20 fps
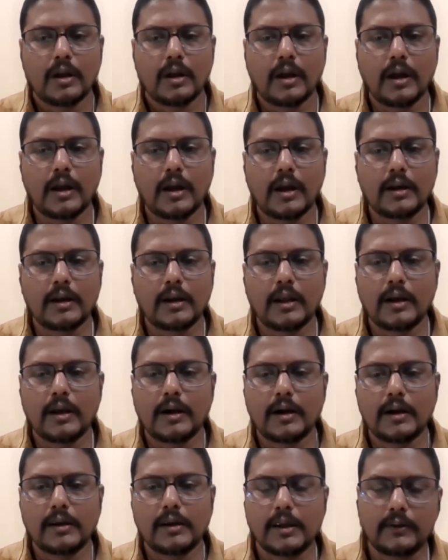And
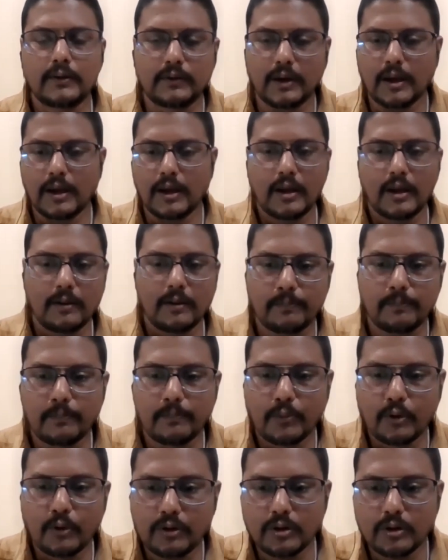yes, I have
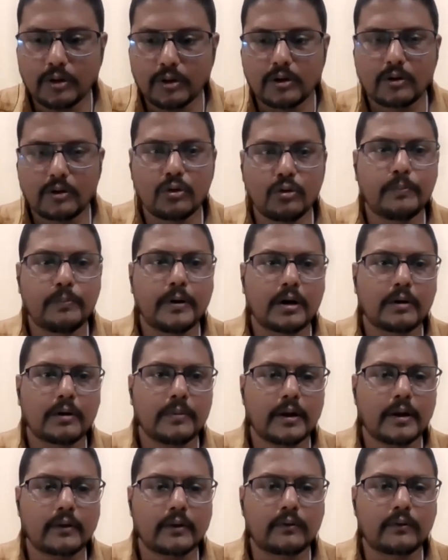put two pug
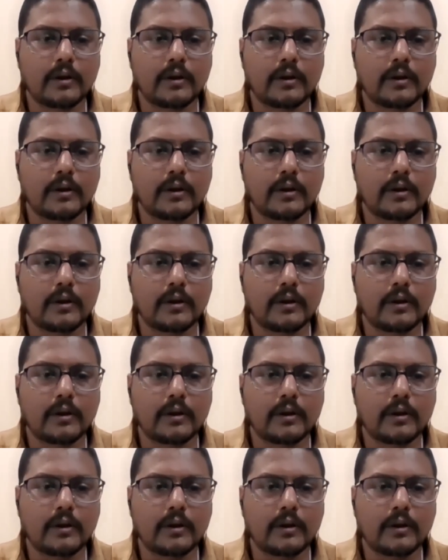marks